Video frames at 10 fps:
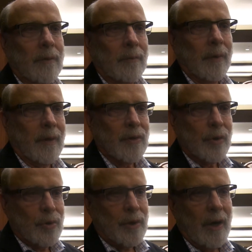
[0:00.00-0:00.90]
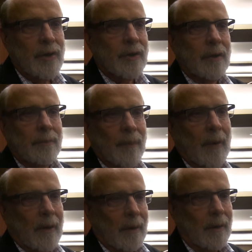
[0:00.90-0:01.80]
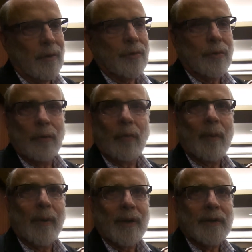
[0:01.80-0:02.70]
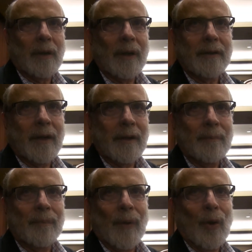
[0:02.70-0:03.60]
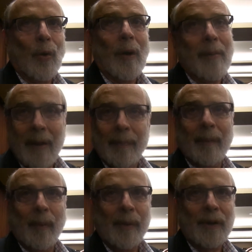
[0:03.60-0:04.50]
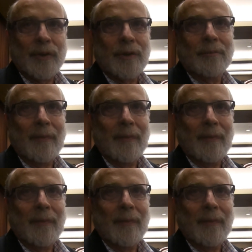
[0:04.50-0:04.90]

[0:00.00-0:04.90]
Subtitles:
with the association is through Robert Escalante, who I met at Pebble Beach,